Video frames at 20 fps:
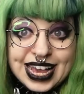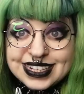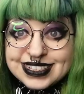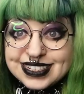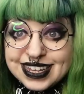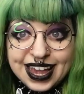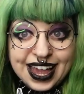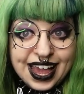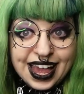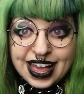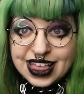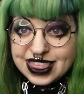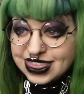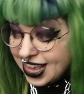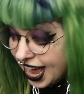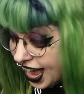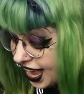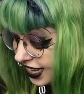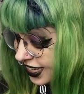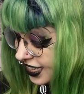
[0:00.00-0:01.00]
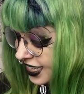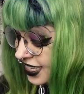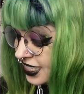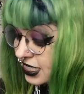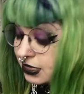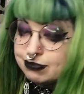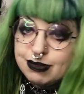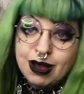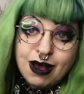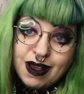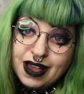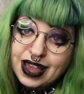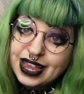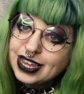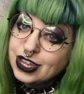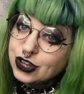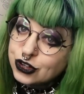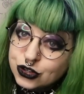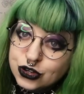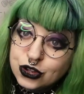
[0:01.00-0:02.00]
is it. That is
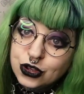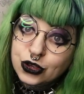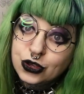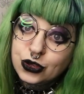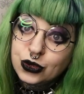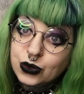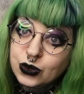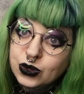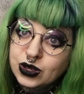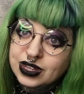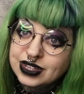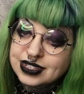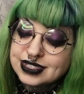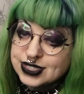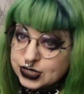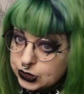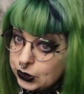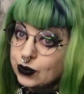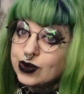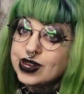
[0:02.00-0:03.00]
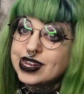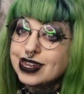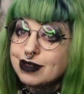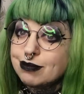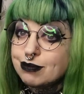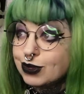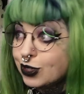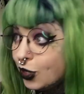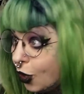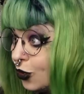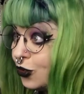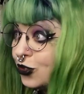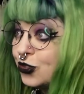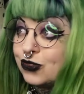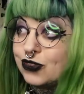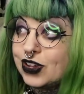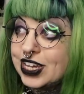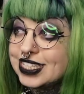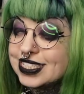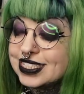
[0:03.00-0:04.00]
my new Scream
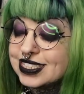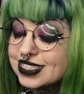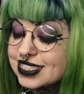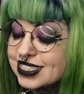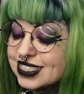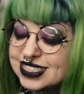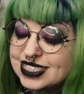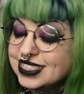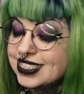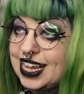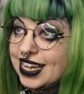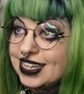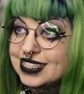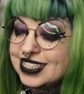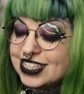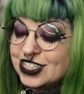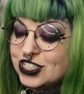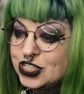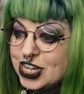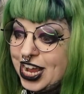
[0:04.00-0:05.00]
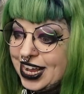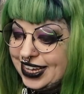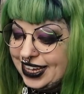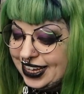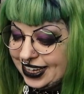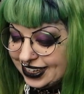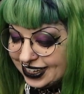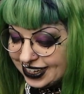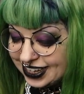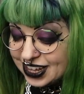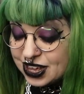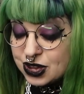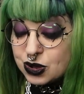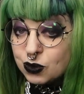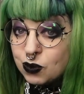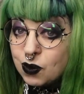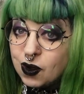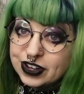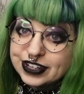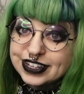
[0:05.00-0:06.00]
Ghostface sexy jacket.
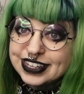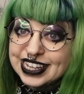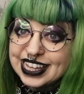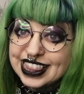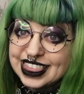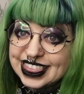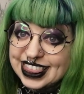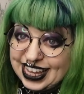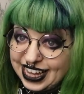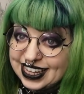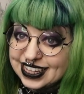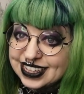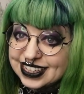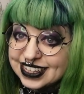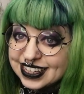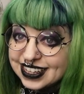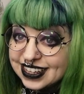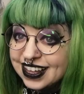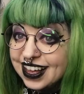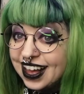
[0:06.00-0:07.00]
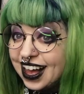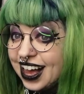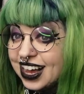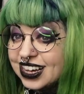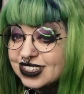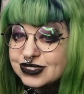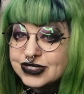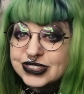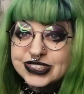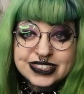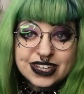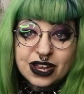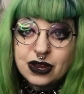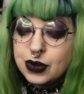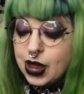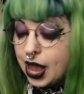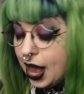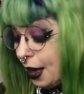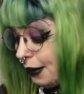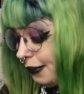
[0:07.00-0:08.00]
What do you think? I'm so
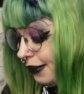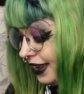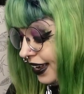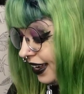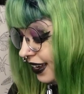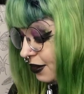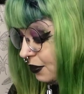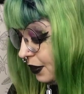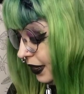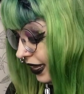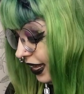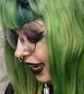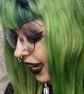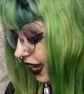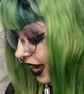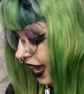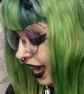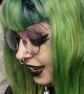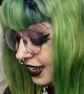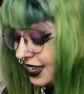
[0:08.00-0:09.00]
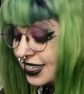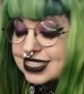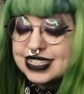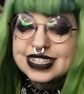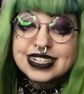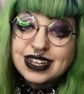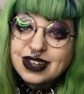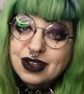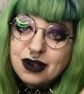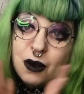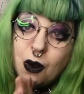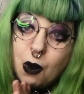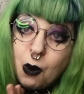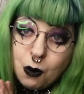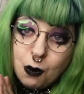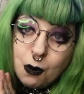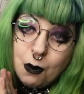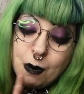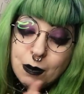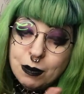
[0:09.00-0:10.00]
happy with it, and I did it
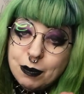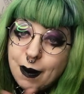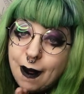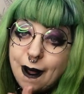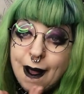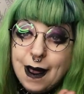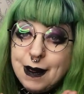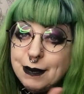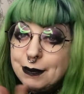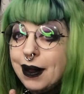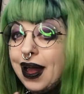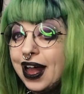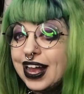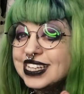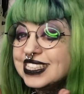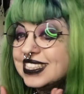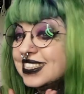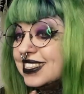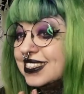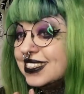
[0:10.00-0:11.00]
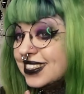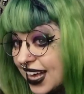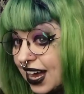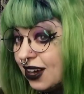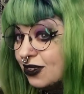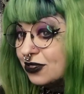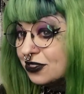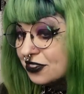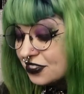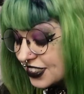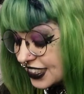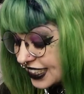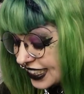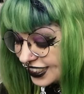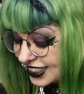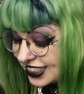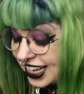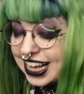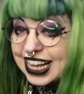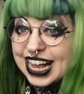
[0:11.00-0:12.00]
all by
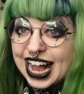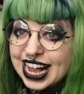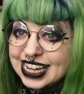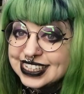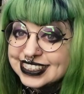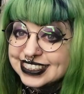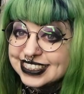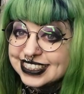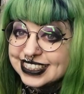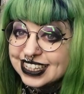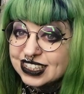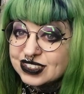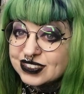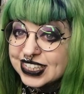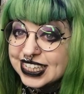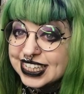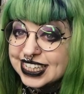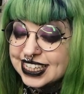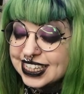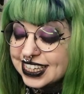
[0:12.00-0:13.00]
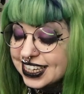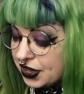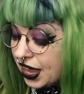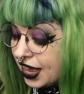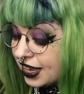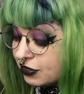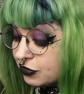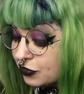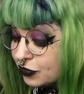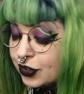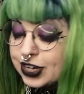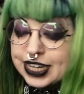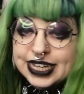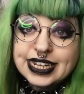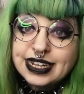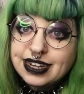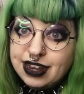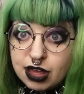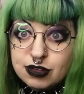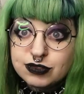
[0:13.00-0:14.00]
myself. I actually love it. I
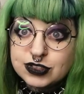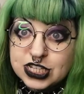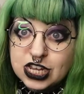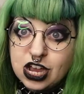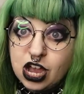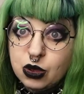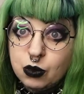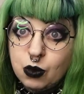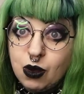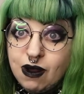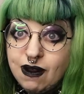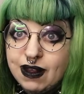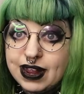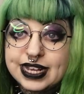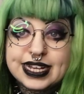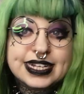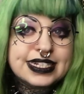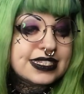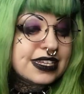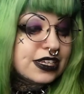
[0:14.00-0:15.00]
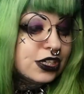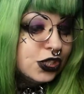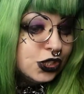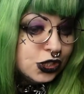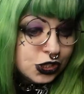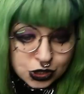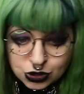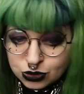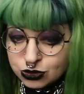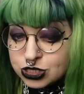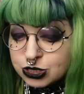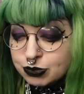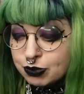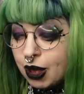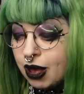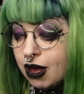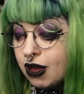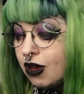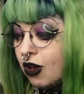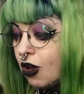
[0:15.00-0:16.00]
freaking love DIY. It's a huge
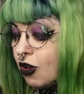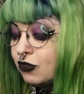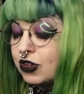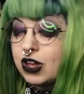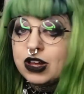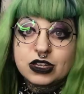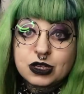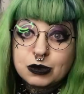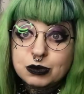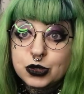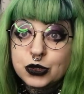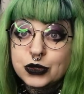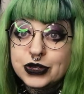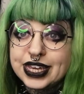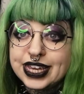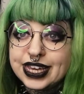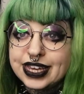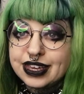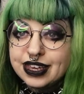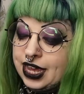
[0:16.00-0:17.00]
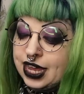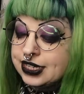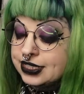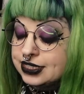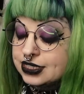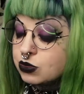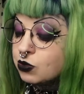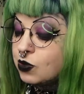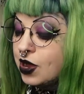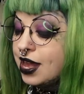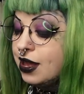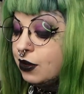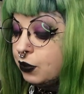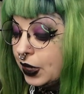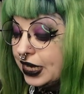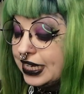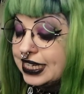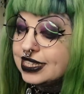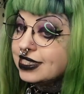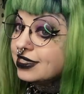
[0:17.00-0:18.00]
part of our community, and it's where
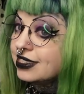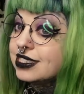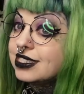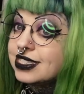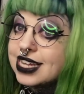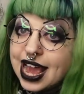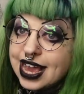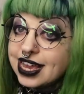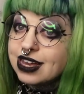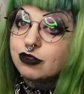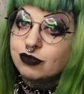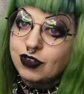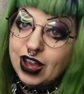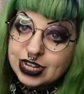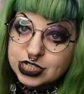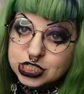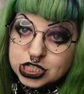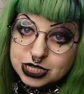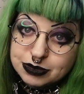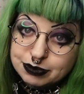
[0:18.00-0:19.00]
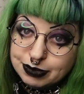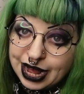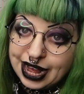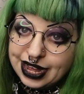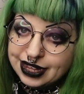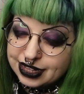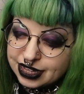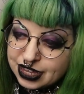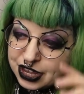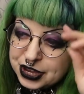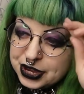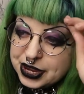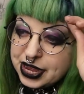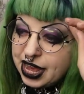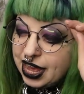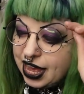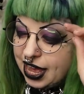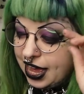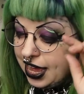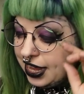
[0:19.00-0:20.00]
we need to take fashion back.
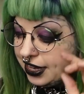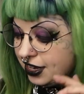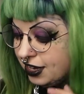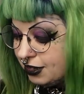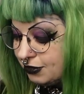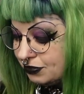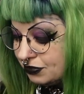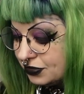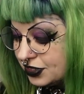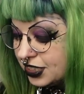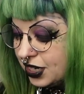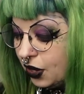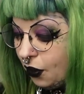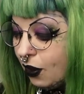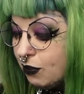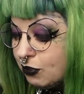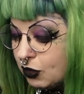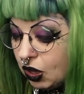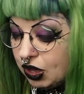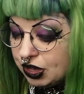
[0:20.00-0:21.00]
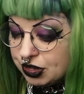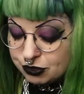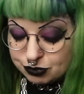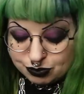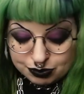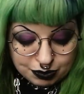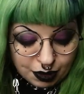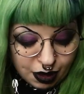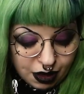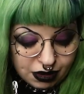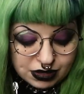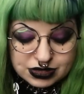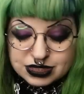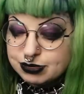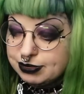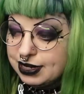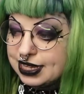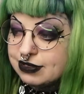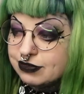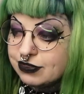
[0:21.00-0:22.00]
And you know, I'm kind of part to
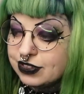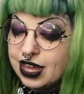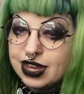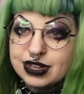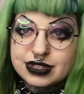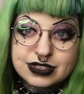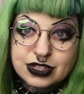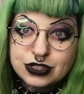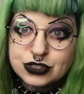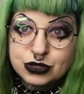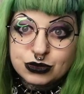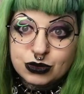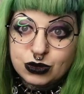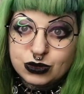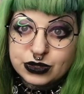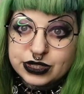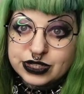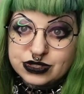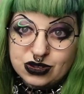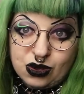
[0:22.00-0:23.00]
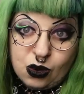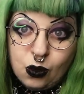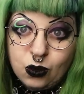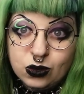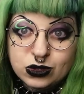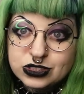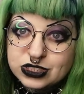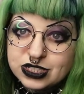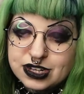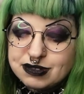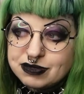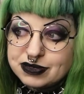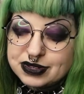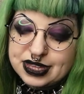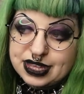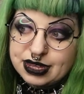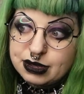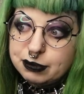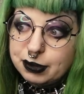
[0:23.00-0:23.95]
blame for that because I do all these hauls and everything,